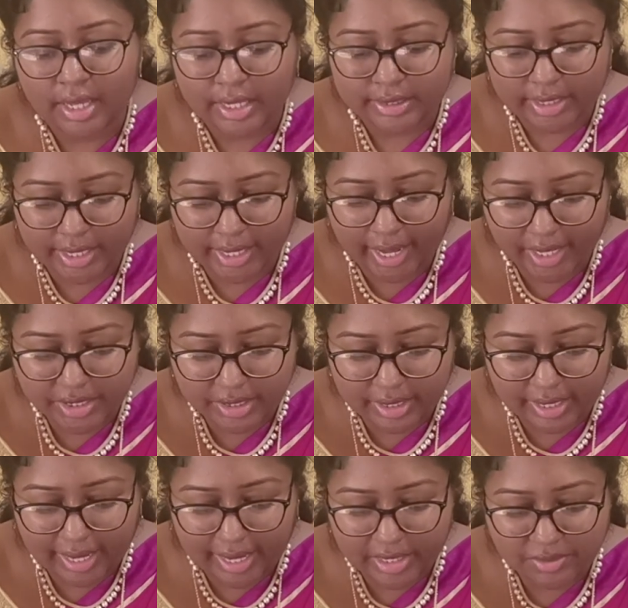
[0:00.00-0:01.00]
The rash
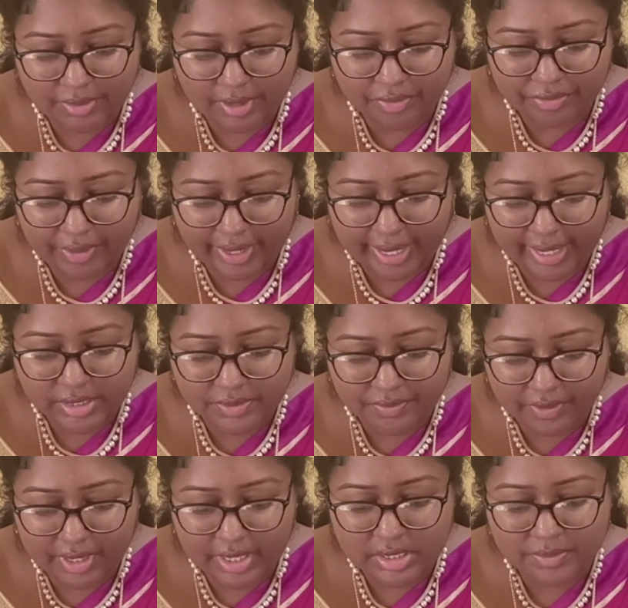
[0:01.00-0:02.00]
gradually fades
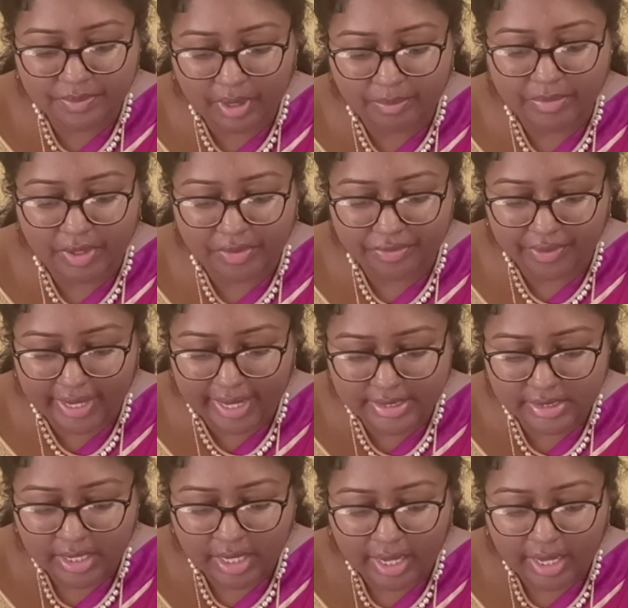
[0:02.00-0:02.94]
first from the face